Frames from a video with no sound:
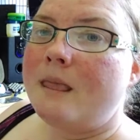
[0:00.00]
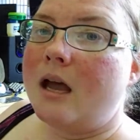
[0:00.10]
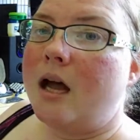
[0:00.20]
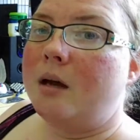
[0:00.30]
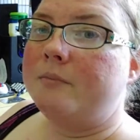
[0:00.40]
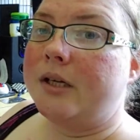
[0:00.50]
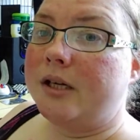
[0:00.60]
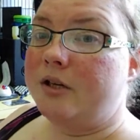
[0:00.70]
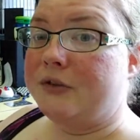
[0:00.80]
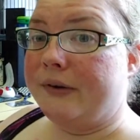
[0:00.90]
um, that I
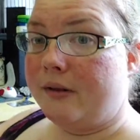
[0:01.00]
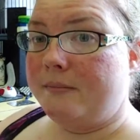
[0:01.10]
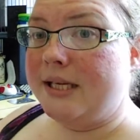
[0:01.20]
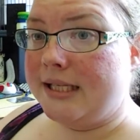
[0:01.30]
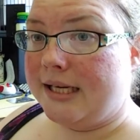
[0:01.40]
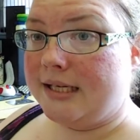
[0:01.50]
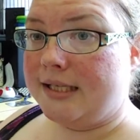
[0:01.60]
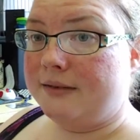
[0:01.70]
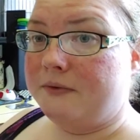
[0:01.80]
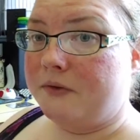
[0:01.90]
use for the
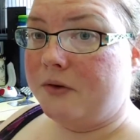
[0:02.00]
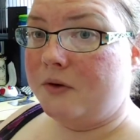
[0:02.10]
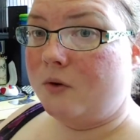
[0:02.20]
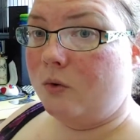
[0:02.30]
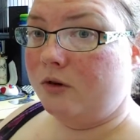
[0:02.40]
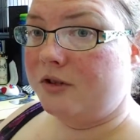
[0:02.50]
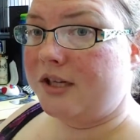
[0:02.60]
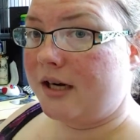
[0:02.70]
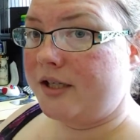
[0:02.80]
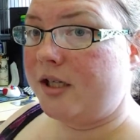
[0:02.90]
business for orders
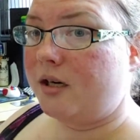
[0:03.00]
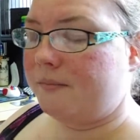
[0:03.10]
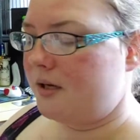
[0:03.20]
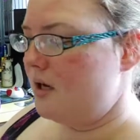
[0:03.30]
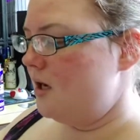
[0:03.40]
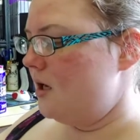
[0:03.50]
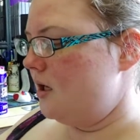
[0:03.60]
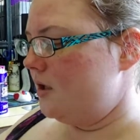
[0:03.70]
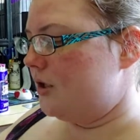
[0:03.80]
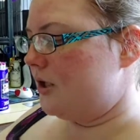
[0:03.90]
that I ship.
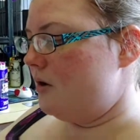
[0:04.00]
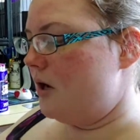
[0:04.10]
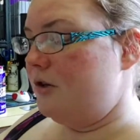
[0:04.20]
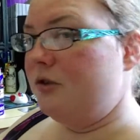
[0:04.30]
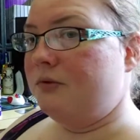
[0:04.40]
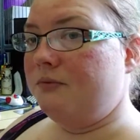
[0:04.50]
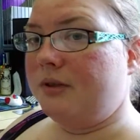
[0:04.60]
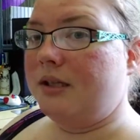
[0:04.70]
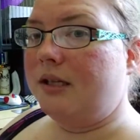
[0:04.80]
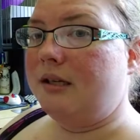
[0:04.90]
So I use a
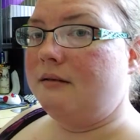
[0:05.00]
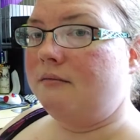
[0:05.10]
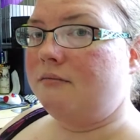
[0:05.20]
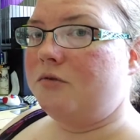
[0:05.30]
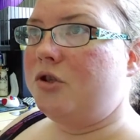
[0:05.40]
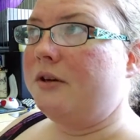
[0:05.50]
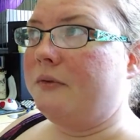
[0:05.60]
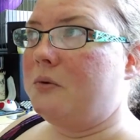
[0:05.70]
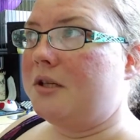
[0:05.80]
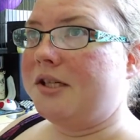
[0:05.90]
really two
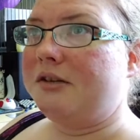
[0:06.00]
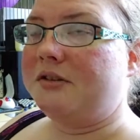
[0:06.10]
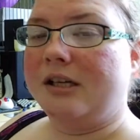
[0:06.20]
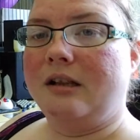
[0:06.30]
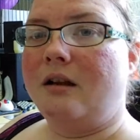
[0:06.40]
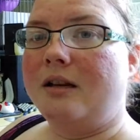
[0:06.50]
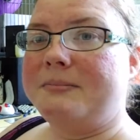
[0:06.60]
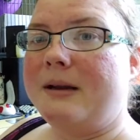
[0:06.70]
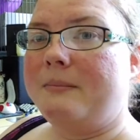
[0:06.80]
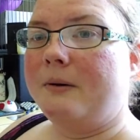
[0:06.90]
different ones. I use a gloss
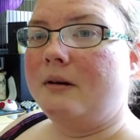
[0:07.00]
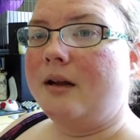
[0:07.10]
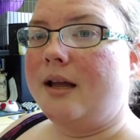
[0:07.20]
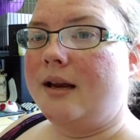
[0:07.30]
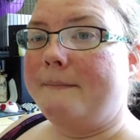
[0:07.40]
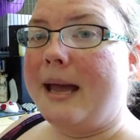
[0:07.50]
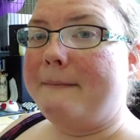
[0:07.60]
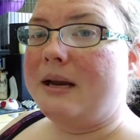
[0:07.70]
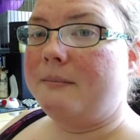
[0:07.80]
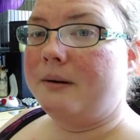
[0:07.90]
paper and a
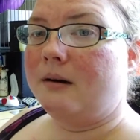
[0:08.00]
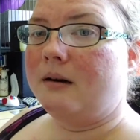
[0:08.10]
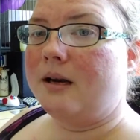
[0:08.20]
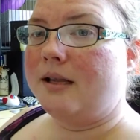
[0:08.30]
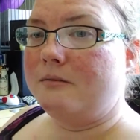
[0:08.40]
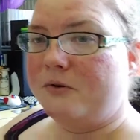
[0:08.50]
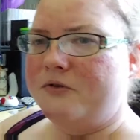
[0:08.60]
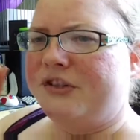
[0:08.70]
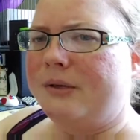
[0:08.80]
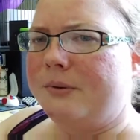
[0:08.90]
matte paper, and they're both
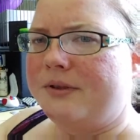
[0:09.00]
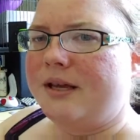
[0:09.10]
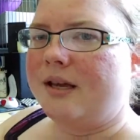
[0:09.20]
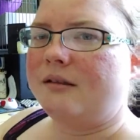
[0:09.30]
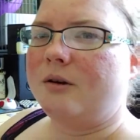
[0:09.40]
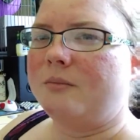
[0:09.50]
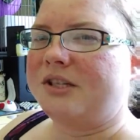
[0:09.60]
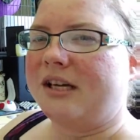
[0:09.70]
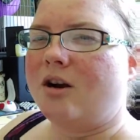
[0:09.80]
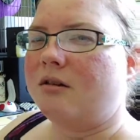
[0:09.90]
super thick. They're almost
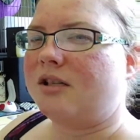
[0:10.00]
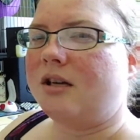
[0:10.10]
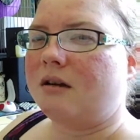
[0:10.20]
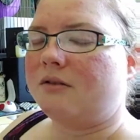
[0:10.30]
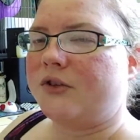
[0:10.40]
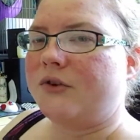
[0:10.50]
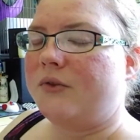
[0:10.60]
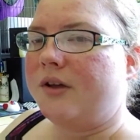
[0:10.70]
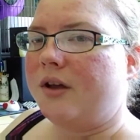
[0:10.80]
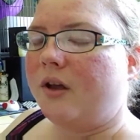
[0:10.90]
like cardstock. They're so
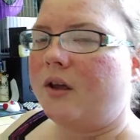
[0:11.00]
thick.